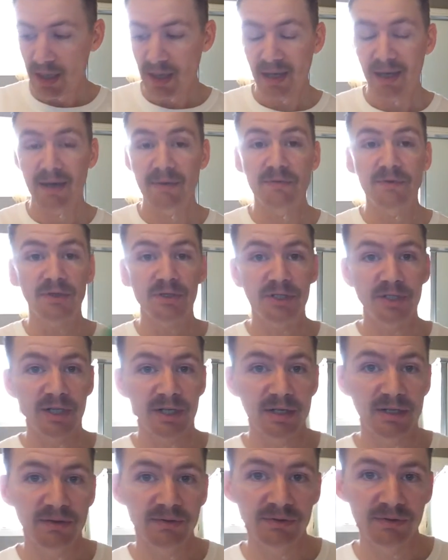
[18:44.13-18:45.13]

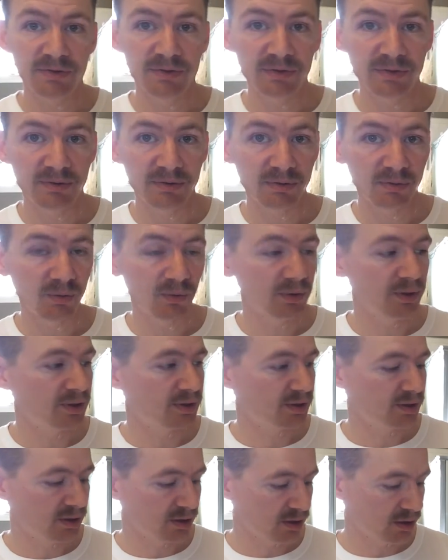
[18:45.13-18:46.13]
aftershave
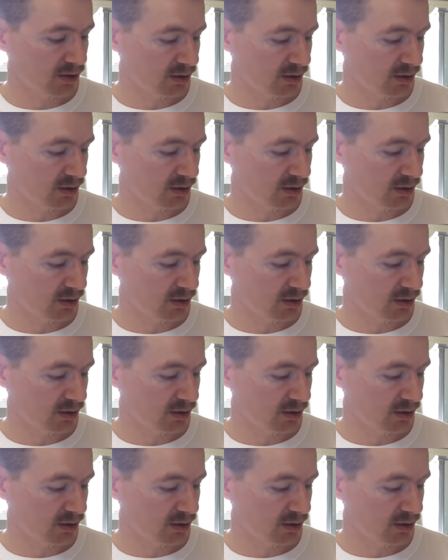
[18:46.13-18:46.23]
with